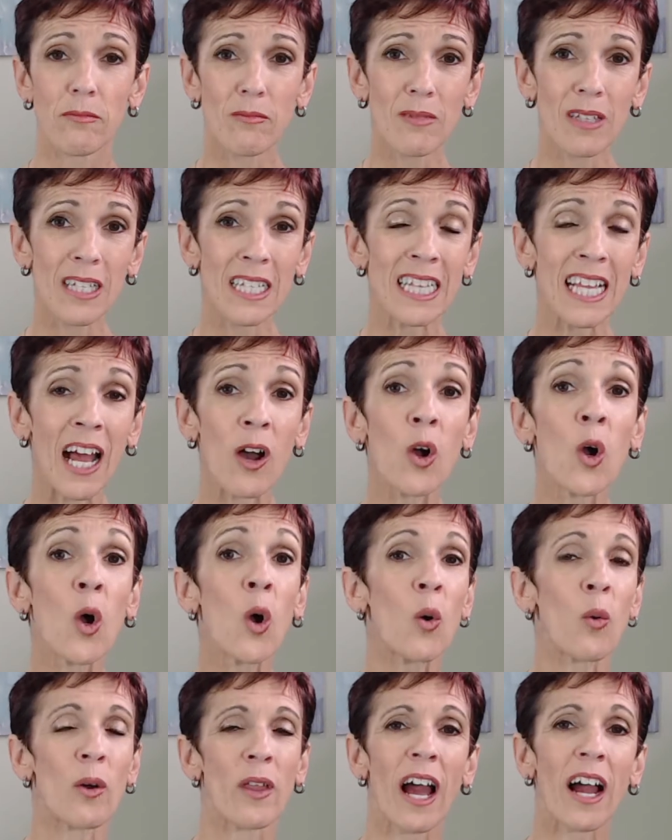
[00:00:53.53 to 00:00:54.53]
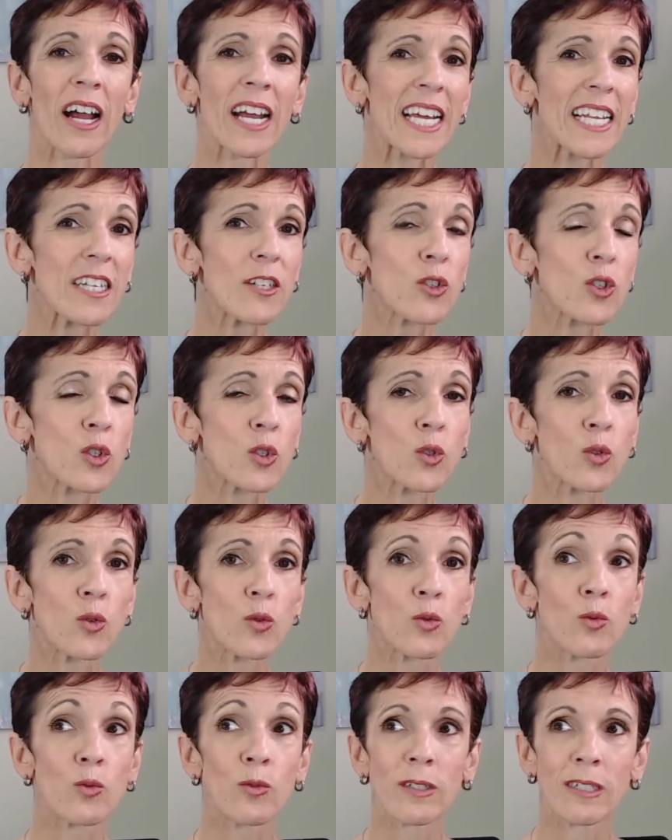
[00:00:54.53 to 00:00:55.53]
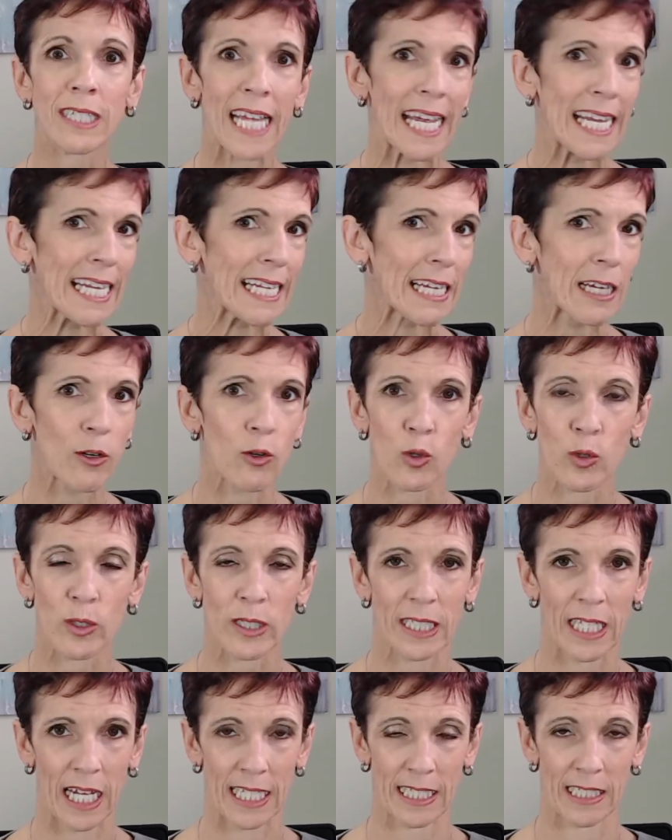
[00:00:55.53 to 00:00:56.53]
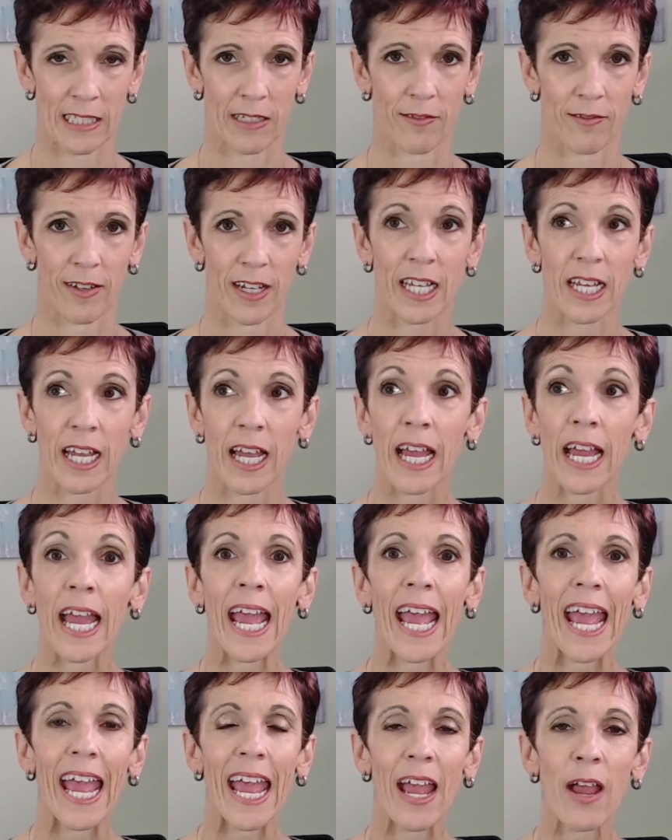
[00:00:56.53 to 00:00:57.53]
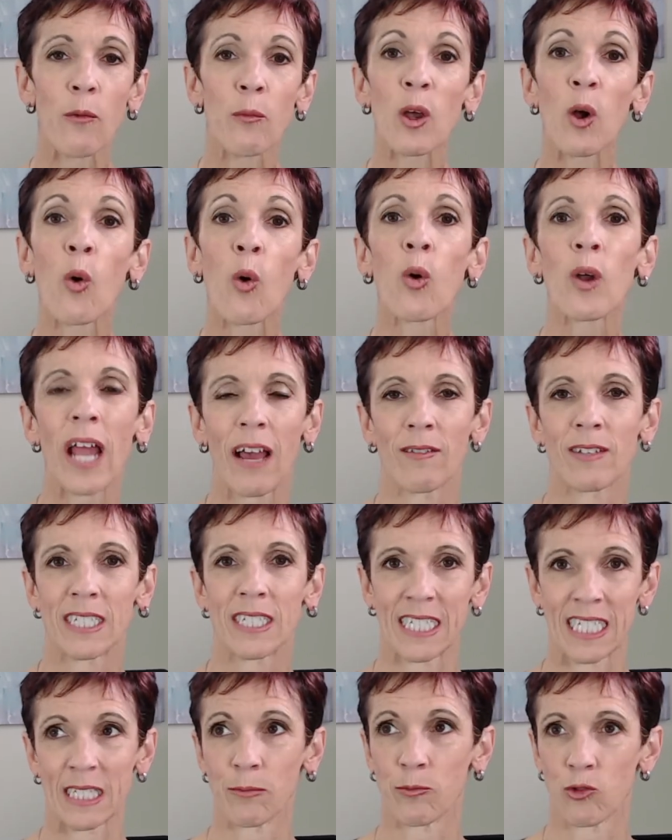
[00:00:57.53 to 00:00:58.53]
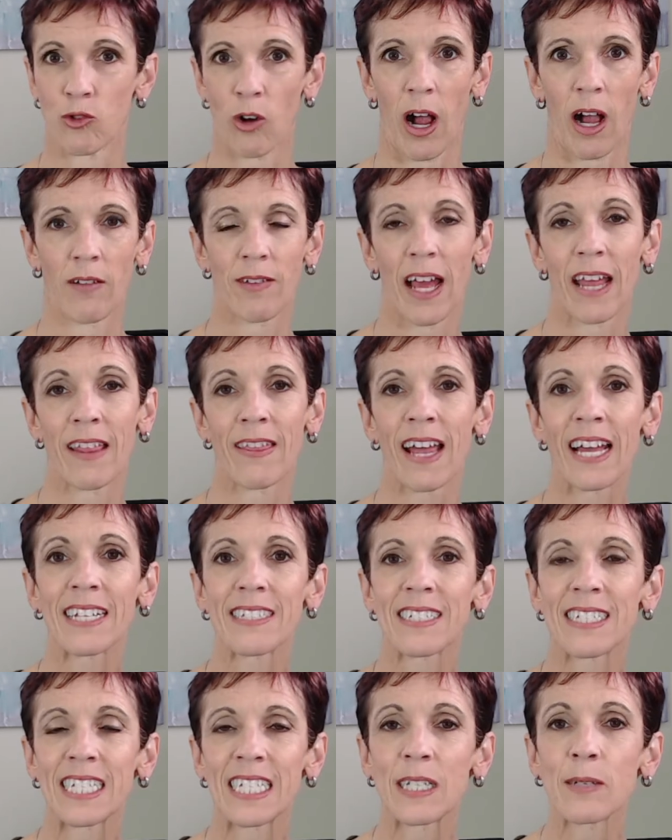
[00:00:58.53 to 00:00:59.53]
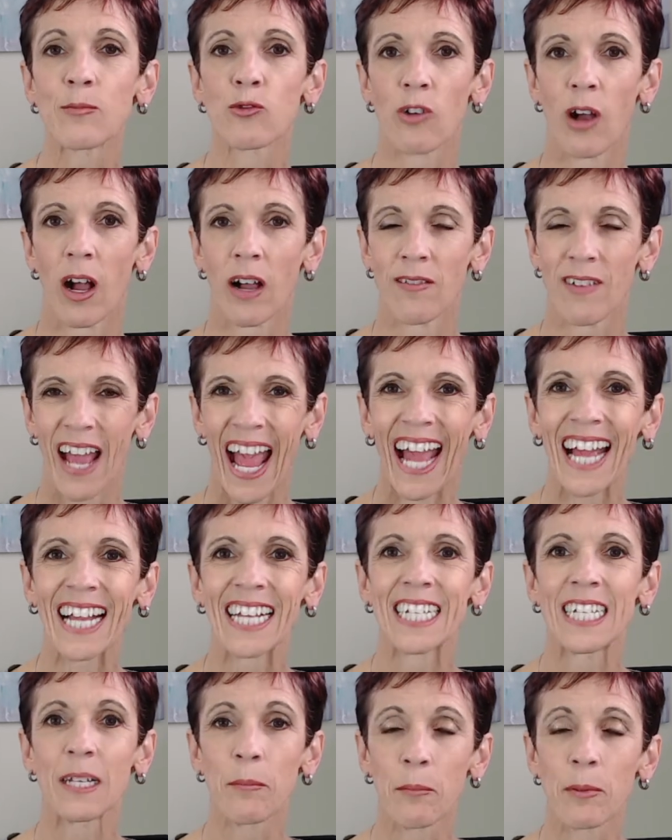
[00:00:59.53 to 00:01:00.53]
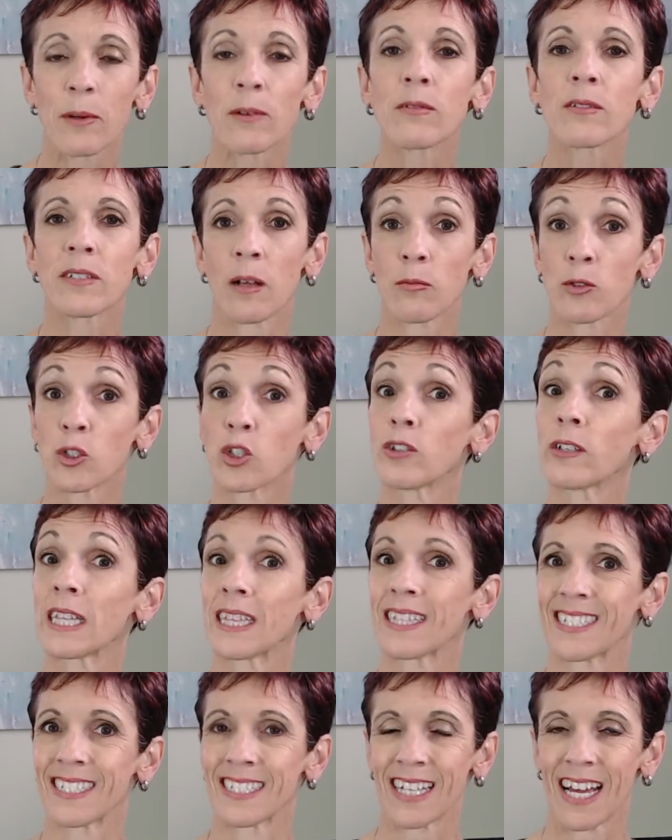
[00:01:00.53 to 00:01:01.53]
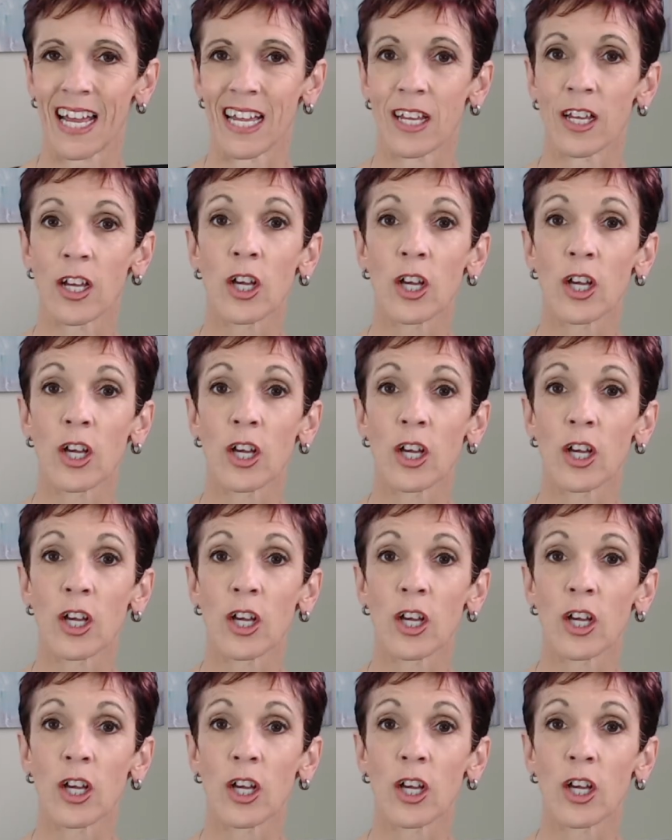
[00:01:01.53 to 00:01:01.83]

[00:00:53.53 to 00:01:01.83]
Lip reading: Now, without getting too technical or scientific, we all have a sleep drive, and that sleep drive actually builds up during the day.